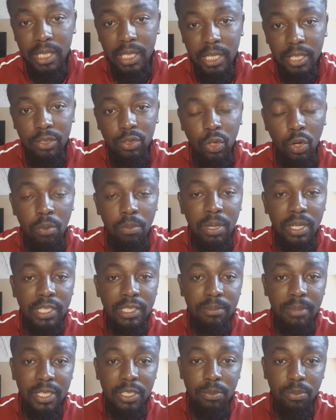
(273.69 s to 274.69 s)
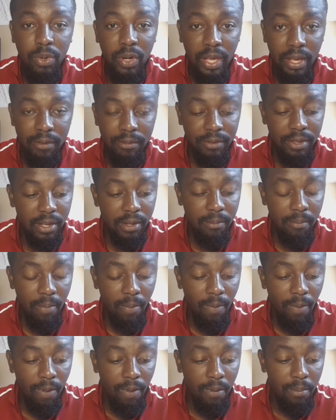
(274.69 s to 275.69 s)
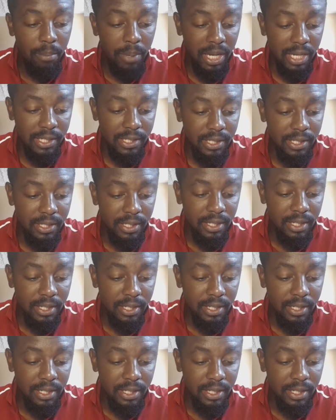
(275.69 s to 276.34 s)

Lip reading: a Dober is much more heavier, but